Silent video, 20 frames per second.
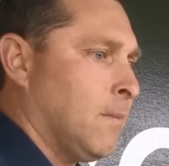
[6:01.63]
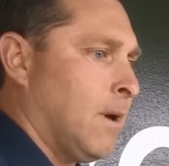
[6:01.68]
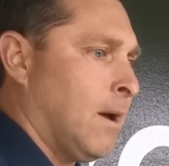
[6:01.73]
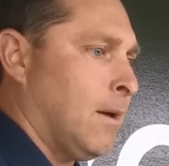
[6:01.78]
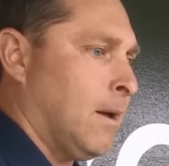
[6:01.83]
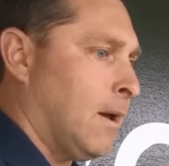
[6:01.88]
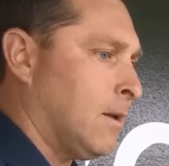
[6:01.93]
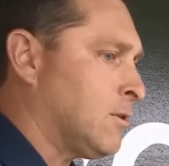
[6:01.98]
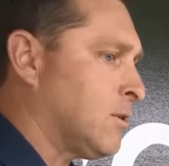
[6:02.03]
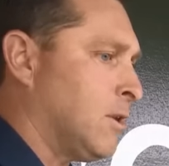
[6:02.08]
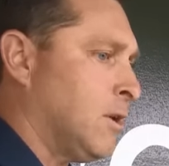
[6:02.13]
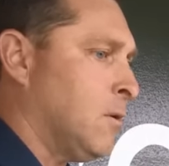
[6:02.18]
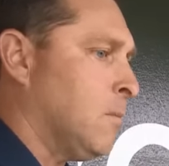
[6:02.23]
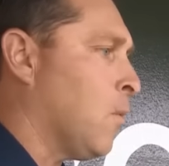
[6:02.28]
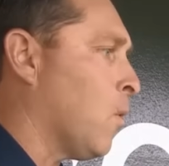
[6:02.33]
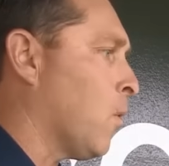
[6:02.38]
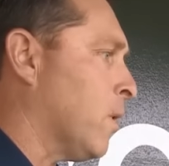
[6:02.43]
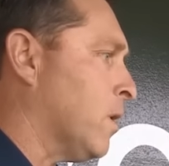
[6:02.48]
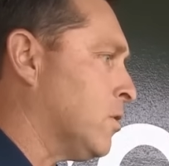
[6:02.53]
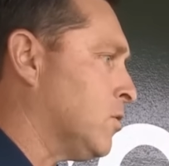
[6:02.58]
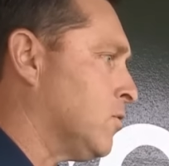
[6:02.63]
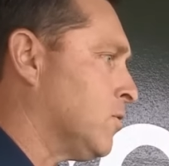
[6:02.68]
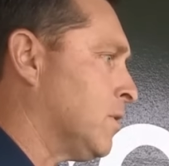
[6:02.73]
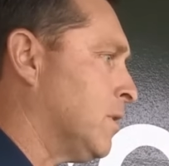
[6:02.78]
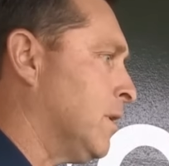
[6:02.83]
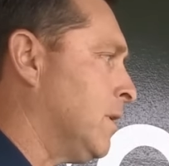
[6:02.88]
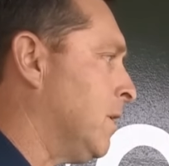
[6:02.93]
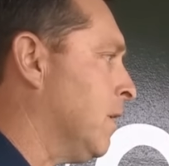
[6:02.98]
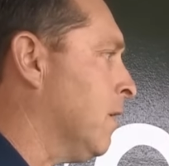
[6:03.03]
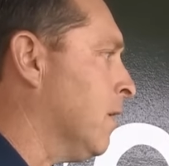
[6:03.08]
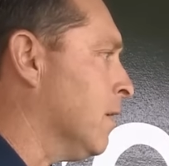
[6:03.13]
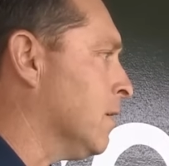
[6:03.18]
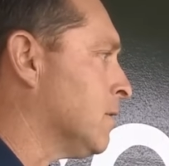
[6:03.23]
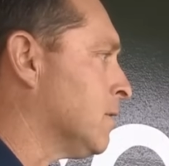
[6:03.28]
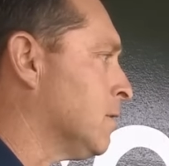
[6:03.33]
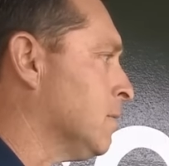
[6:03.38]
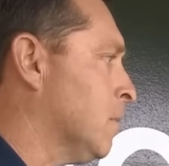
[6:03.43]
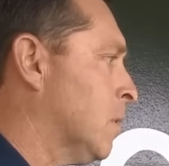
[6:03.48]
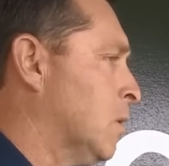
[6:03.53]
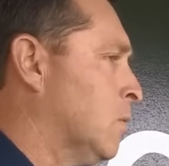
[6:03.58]
I'm still more interested in
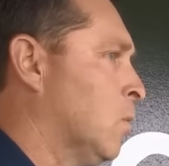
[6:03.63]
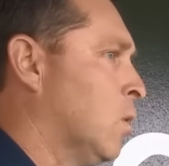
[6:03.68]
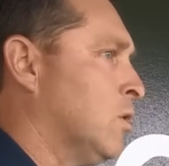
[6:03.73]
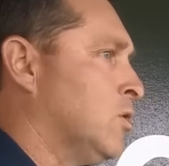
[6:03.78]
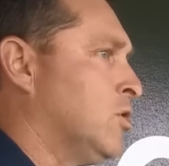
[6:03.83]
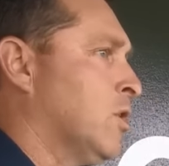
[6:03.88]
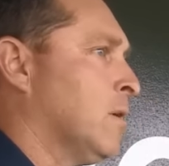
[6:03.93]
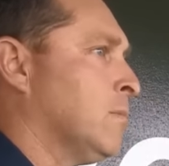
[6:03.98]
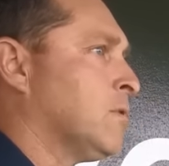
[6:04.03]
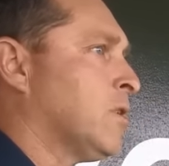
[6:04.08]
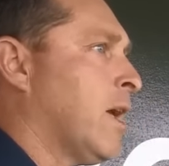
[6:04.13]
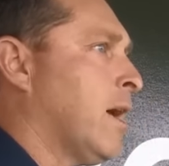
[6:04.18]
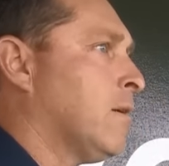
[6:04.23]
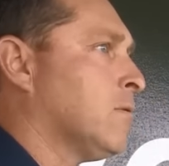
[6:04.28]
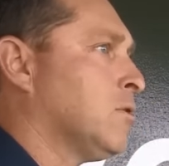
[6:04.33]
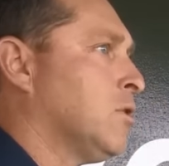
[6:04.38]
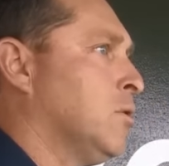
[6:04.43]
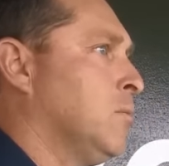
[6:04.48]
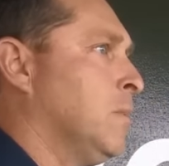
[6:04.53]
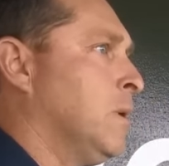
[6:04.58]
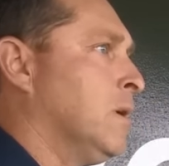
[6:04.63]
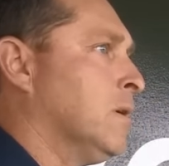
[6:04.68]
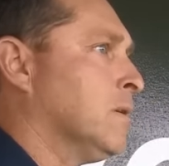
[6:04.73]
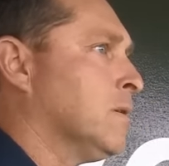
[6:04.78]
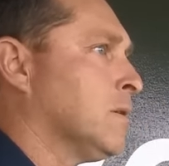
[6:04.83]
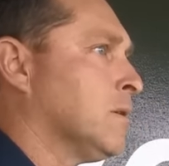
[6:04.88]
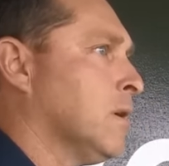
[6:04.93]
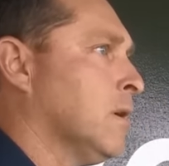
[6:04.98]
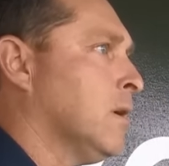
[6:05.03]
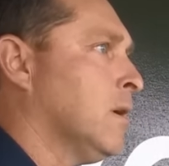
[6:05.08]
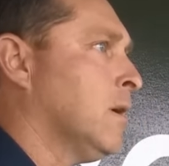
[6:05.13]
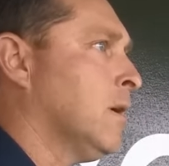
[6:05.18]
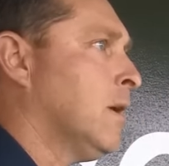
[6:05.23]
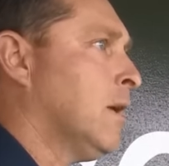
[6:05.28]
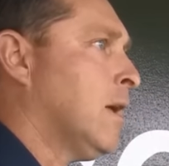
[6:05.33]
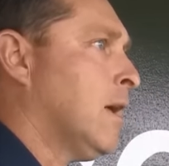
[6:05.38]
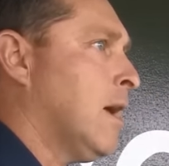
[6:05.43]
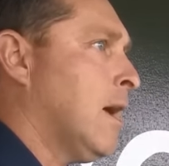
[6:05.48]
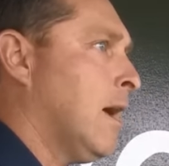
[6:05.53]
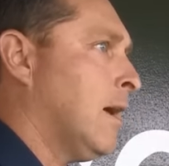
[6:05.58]
us, but what jumps out to me is,
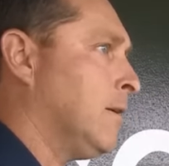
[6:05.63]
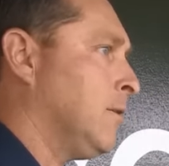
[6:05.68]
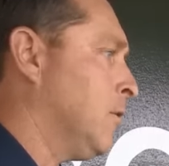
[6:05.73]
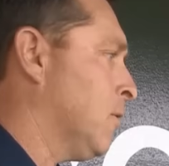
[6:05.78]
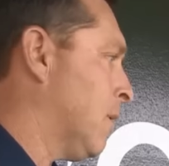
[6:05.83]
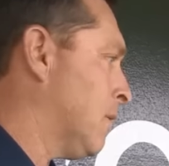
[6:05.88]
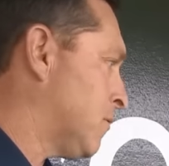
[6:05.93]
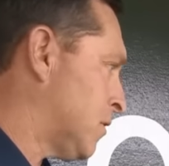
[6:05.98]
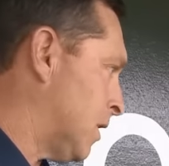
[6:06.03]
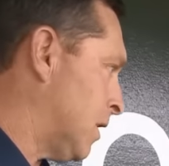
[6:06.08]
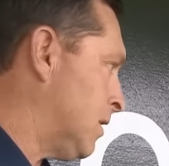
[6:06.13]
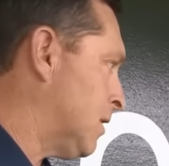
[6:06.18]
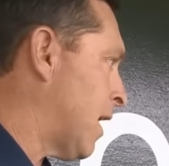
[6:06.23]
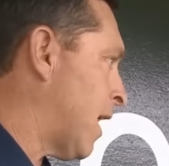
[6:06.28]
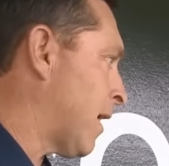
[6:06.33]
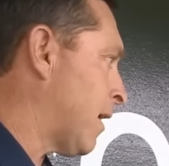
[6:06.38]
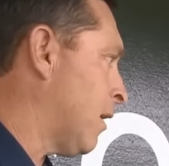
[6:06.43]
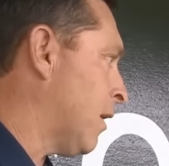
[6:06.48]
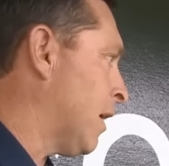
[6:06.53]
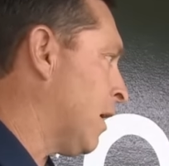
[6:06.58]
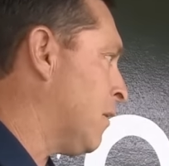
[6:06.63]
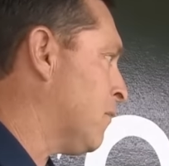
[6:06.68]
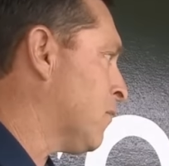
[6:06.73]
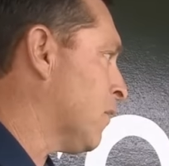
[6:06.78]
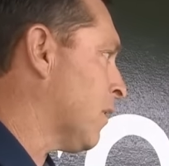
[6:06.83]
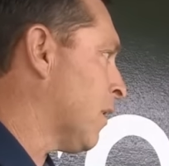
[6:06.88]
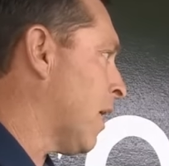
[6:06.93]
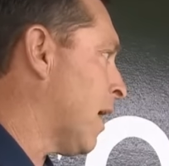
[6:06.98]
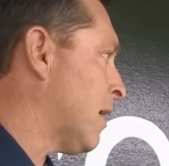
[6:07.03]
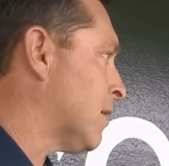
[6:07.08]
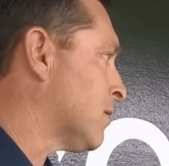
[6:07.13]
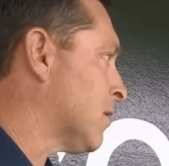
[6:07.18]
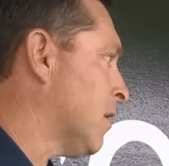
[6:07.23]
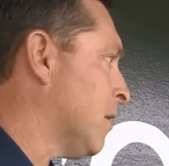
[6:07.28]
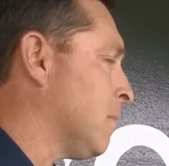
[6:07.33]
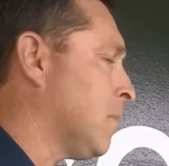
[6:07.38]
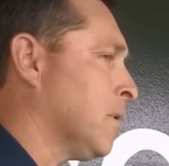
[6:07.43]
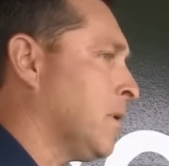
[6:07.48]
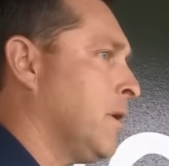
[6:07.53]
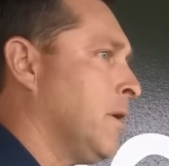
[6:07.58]
you know, I've seen Tacolini for the last
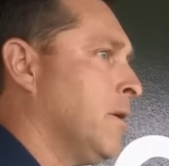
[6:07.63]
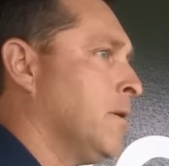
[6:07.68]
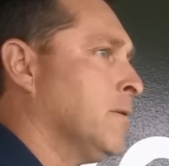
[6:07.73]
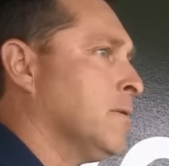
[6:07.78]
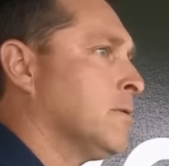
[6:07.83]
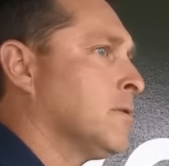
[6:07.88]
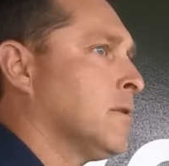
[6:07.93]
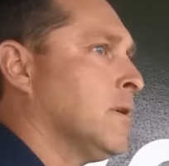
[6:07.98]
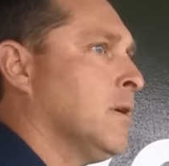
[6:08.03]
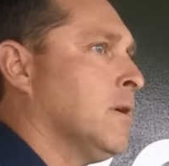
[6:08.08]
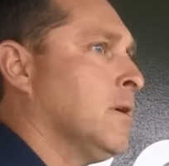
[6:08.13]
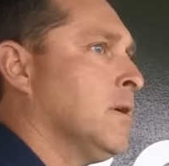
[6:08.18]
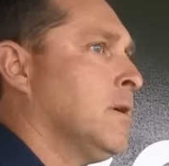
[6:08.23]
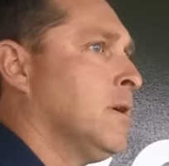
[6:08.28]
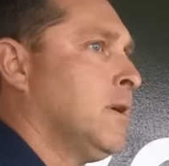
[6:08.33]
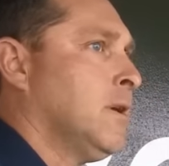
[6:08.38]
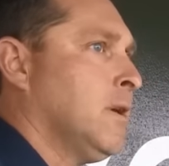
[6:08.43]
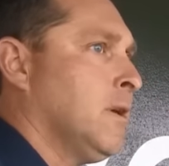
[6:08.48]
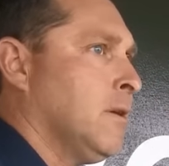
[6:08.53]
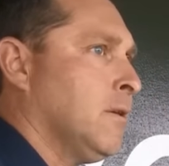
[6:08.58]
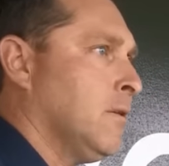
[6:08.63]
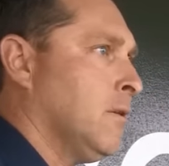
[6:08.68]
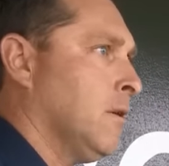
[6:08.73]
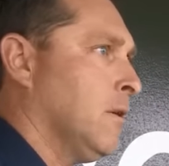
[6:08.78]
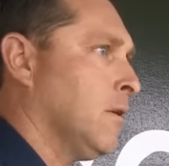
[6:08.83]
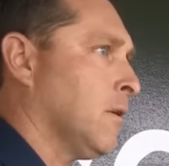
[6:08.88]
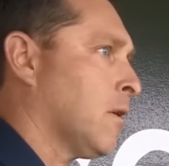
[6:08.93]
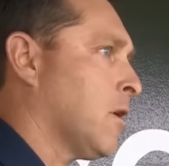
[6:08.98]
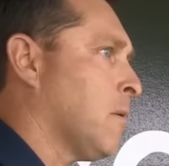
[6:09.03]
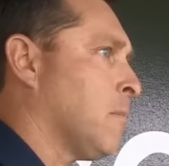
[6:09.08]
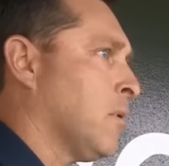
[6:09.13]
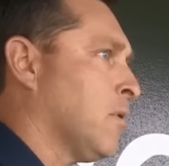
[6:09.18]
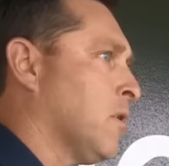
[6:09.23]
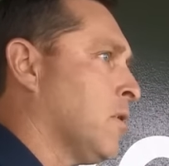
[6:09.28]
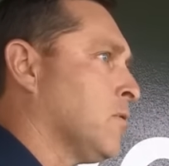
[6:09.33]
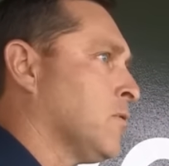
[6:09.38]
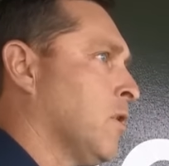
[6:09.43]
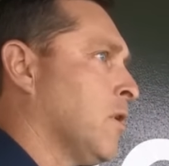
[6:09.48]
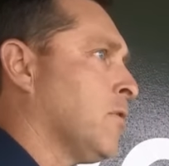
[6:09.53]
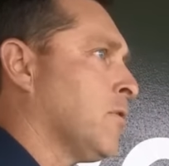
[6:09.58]
couple of years. A couple of
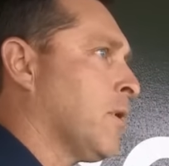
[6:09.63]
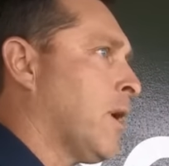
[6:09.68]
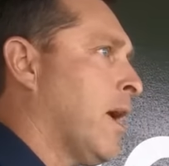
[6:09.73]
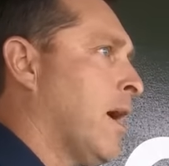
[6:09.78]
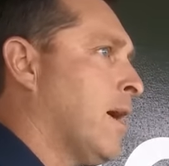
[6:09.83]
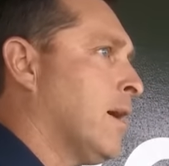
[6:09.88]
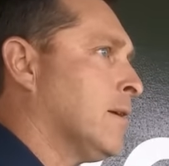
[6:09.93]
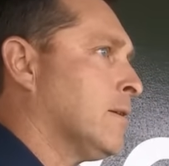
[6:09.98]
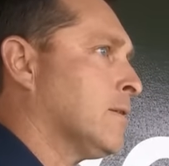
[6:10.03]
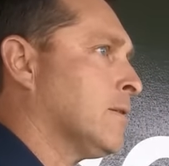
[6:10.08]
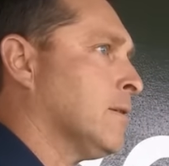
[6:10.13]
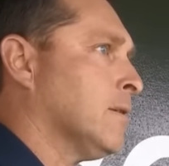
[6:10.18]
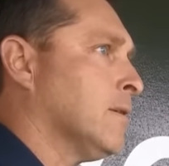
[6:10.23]
those other guys,